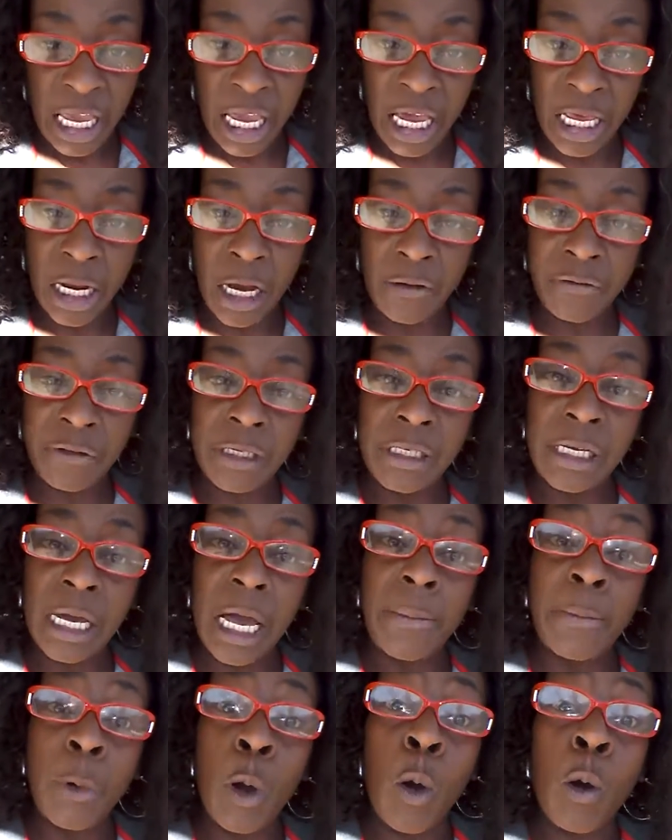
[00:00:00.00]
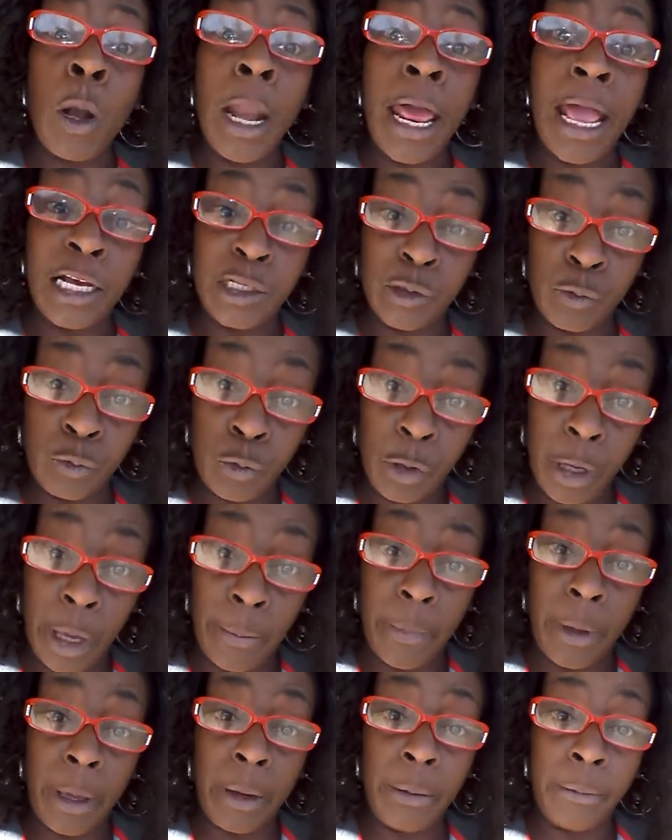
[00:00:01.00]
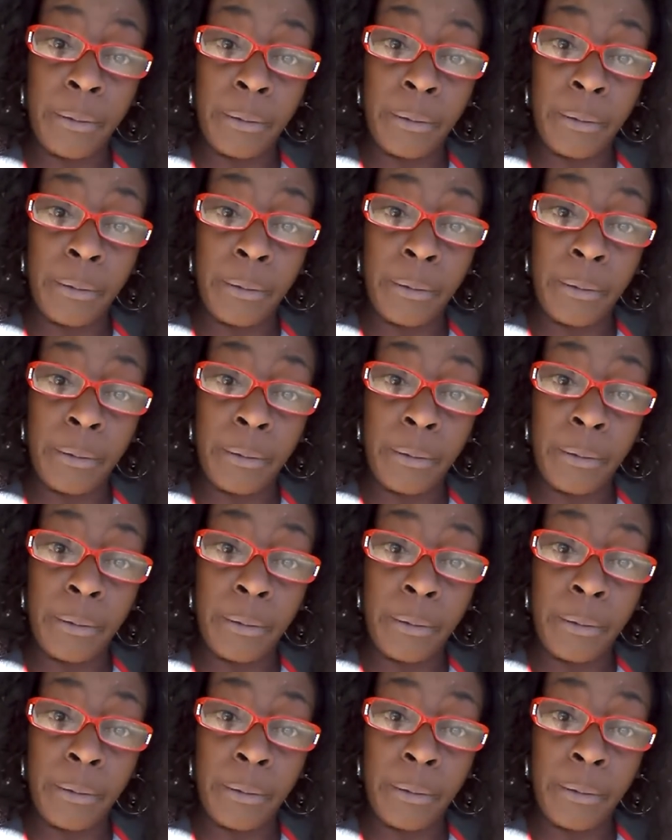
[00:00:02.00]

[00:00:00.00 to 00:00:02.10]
and oftentimes old ass women,